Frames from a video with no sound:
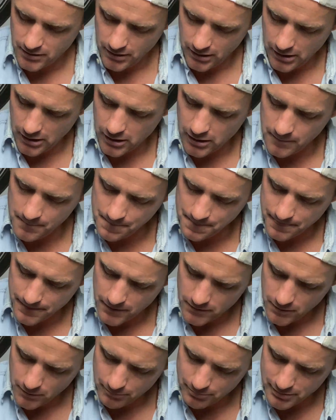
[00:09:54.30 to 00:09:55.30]
Um,
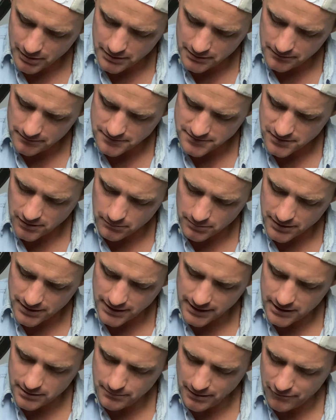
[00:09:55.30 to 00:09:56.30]
but so I'm gonna
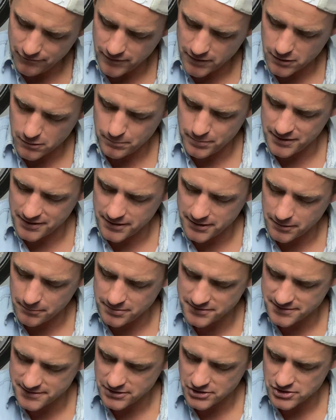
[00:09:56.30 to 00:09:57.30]
get in my finger picking
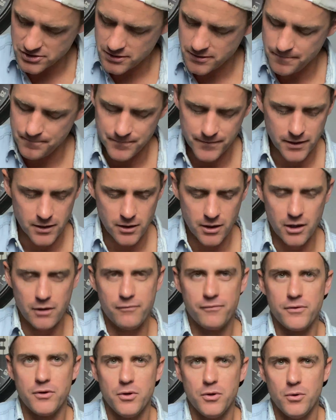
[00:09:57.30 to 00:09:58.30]
position,
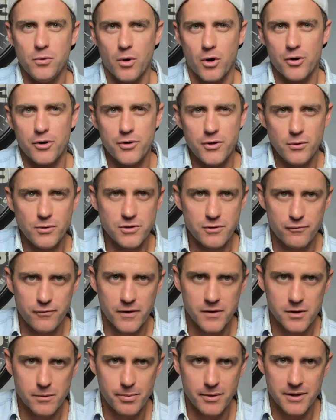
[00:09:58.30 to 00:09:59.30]
If you are new to
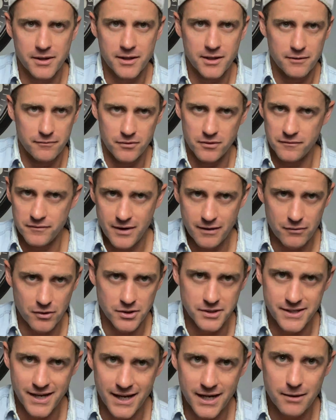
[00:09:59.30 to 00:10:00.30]
fingerpicking, if you've never
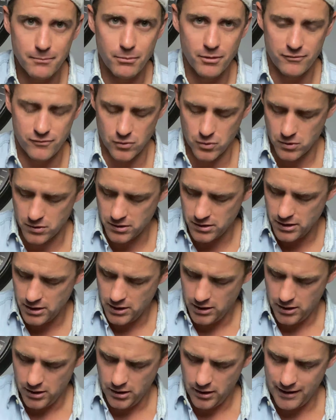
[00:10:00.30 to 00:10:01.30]
done it before,
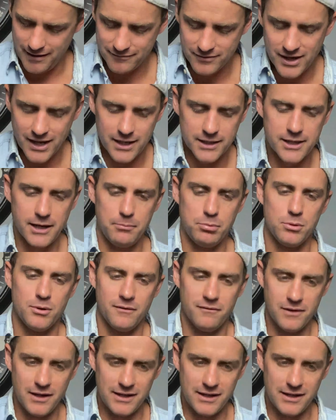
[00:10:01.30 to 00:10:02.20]
I've got a couple of